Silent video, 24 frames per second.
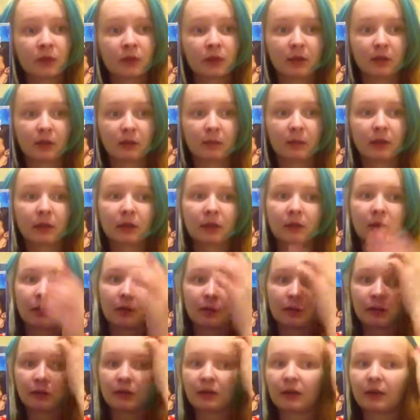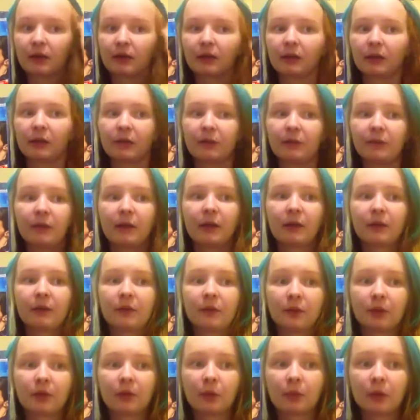I mean, it causes your face
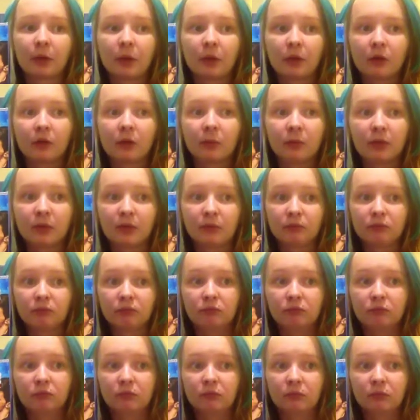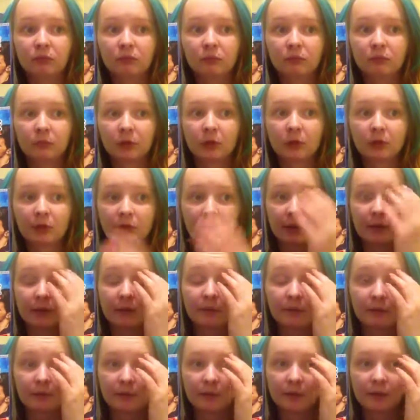to swell up, and causes your
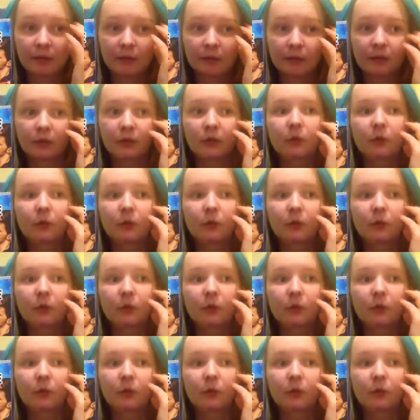face to